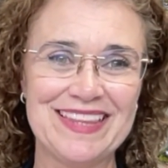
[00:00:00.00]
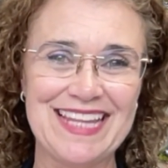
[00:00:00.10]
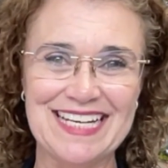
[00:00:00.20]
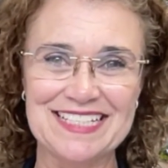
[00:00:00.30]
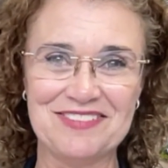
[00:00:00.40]

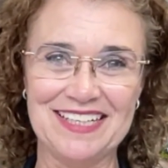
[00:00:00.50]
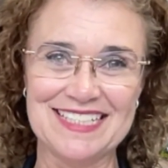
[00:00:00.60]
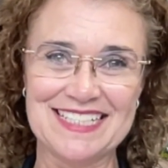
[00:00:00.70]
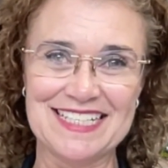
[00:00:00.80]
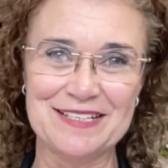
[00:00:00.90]
Thanks for
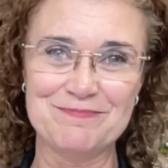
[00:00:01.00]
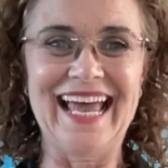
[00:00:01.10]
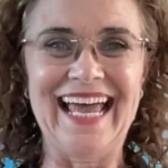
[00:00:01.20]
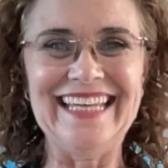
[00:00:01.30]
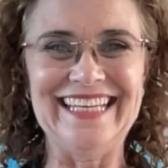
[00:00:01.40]
listening.
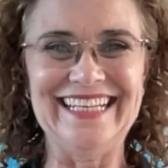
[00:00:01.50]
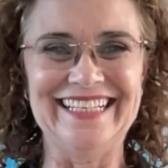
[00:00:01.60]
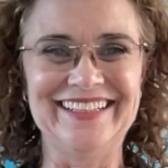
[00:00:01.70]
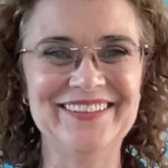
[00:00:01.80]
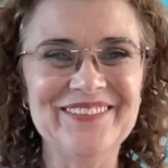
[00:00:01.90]
Hey
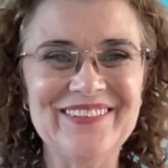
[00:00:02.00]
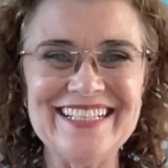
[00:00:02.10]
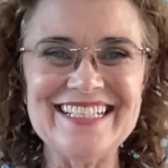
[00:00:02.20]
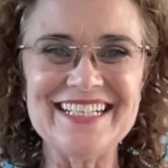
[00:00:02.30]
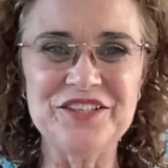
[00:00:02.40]
there, want
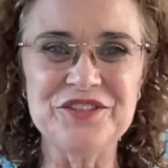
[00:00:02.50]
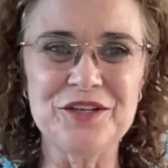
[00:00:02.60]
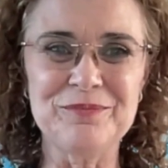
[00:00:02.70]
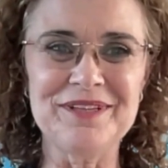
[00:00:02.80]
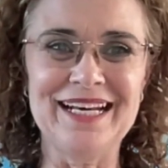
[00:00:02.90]
to stay on
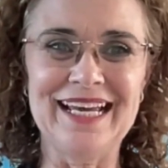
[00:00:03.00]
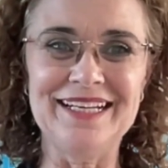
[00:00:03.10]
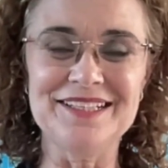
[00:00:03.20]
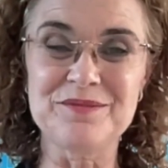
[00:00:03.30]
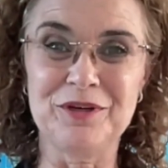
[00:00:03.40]
top of the
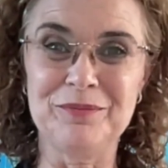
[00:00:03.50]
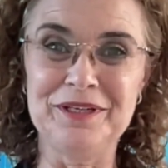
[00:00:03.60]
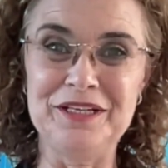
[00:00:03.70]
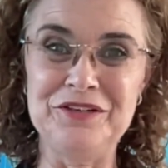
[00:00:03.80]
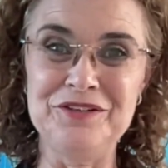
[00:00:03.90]
latest
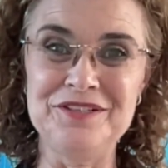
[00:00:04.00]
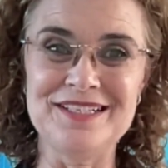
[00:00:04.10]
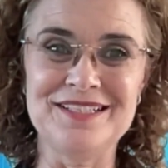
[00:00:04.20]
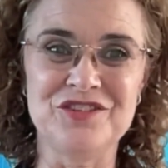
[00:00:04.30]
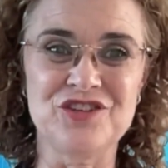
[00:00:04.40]
property news
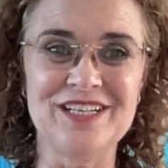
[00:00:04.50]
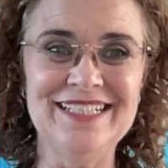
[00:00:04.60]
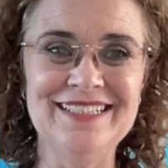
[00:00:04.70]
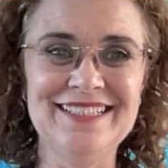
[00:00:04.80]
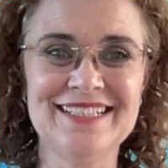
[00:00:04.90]
and
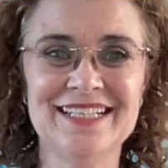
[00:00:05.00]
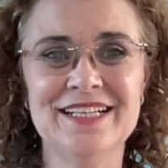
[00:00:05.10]
trends?